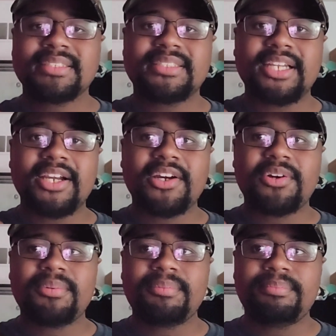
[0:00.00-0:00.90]

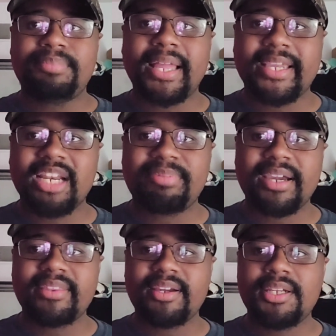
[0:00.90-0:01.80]
So Black headed
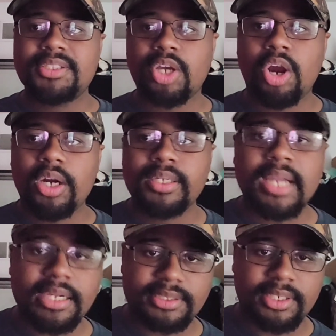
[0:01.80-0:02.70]
pythons are
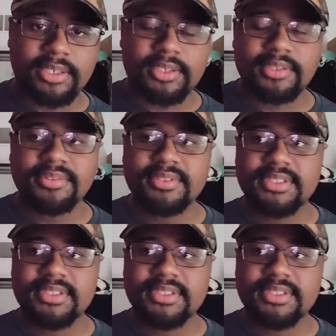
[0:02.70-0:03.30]
nocturnal,